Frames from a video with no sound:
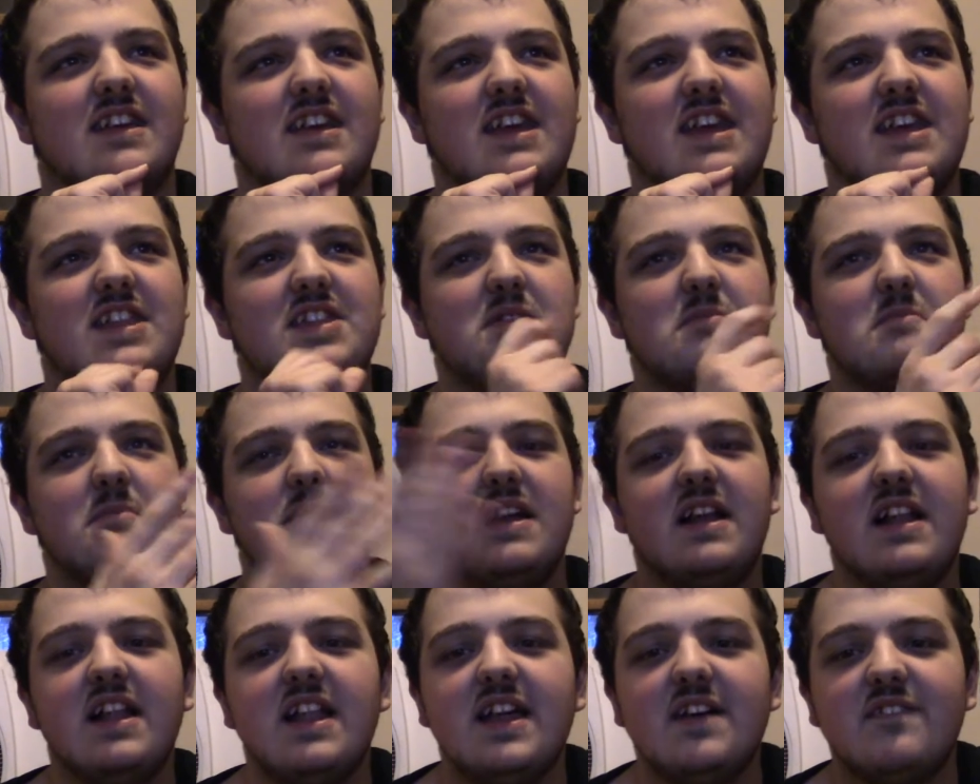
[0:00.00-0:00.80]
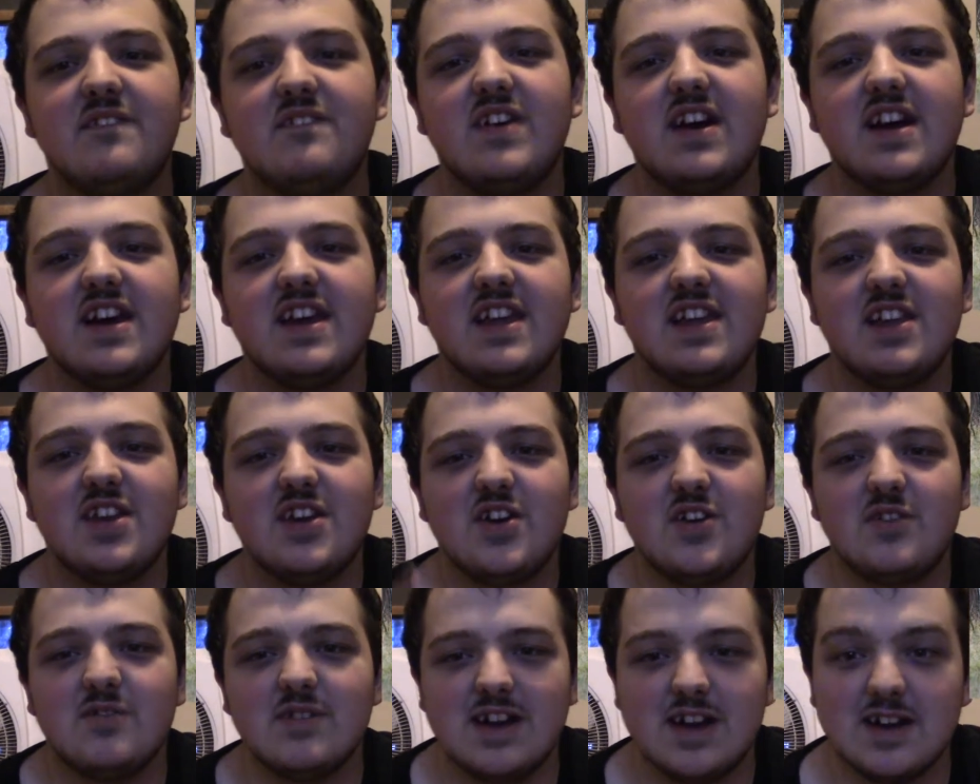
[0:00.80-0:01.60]
In the middle of
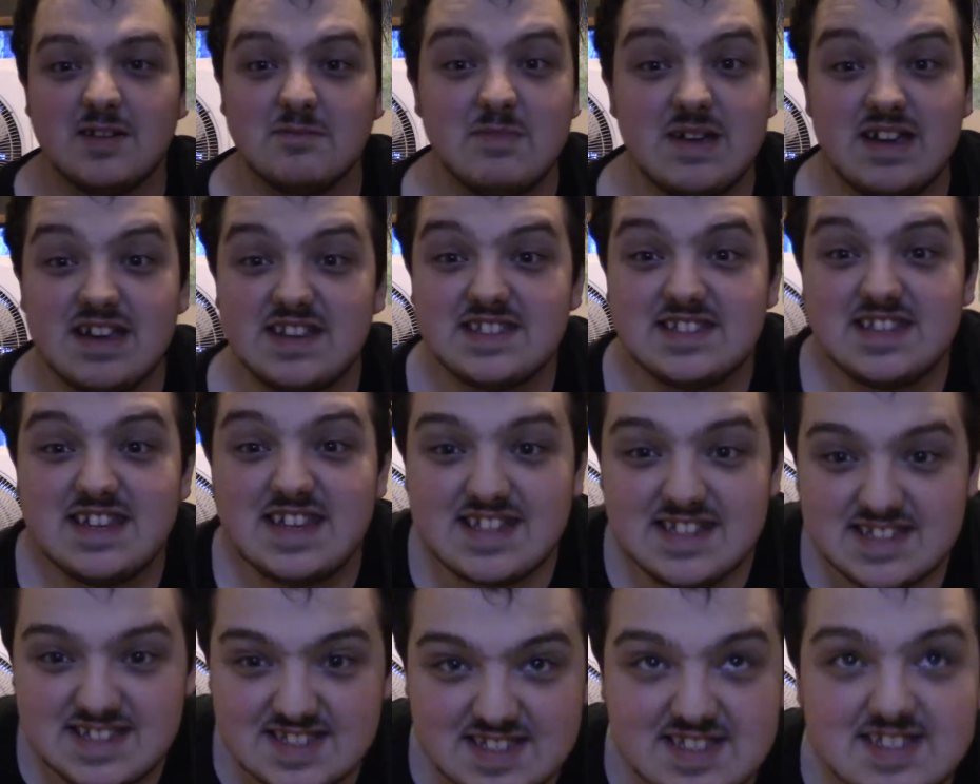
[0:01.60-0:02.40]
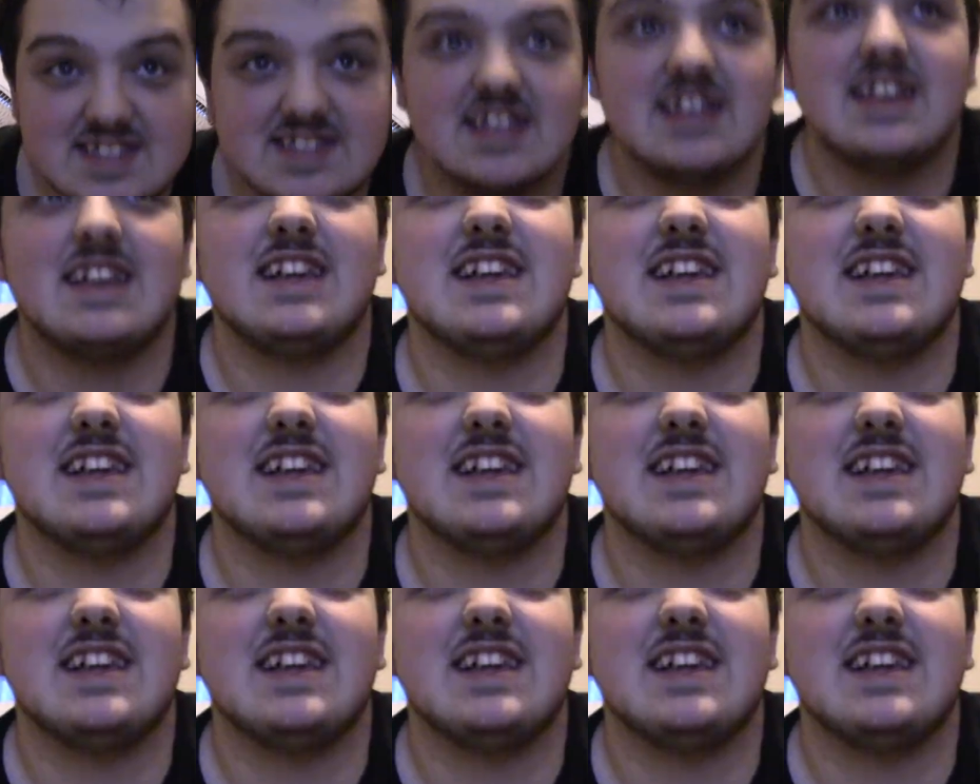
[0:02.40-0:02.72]
nowhere. Makes sense.